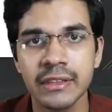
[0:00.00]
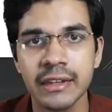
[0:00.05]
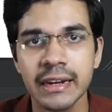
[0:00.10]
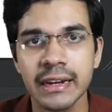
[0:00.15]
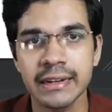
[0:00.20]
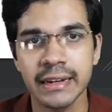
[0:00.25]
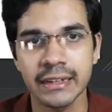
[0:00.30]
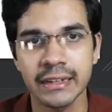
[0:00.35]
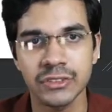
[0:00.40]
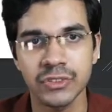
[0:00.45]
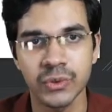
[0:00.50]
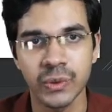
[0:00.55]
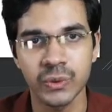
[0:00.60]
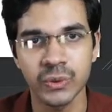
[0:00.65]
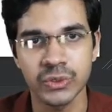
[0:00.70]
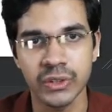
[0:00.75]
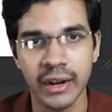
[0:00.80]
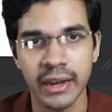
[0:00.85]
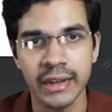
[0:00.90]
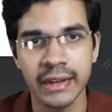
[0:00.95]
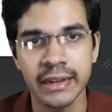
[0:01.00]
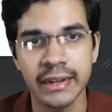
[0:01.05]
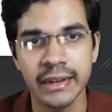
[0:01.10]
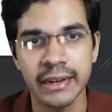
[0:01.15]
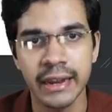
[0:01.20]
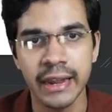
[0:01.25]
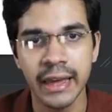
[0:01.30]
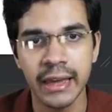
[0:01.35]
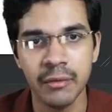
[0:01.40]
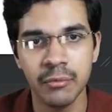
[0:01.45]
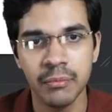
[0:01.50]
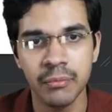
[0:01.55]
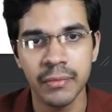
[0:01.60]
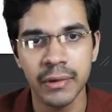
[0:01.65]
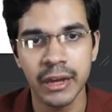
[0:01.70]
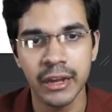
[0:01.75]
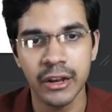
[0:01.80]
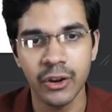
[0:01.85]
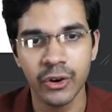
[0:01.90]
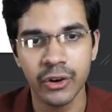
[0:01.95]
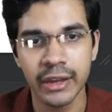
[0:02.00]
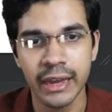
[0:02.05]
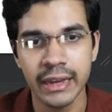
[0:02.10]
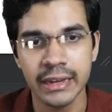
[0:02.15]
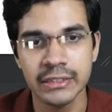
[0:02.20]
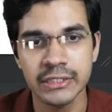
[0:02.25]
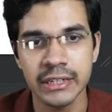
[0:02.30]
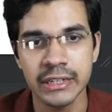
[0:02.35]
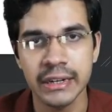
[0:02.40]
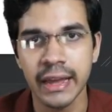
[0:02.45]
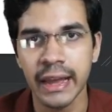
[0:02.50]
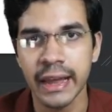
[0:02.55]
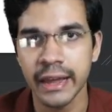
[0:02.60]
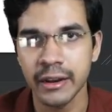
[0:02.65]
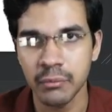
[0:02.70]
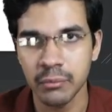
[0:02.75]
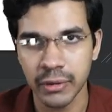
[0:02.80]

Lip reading: three text views, right? Name, location, and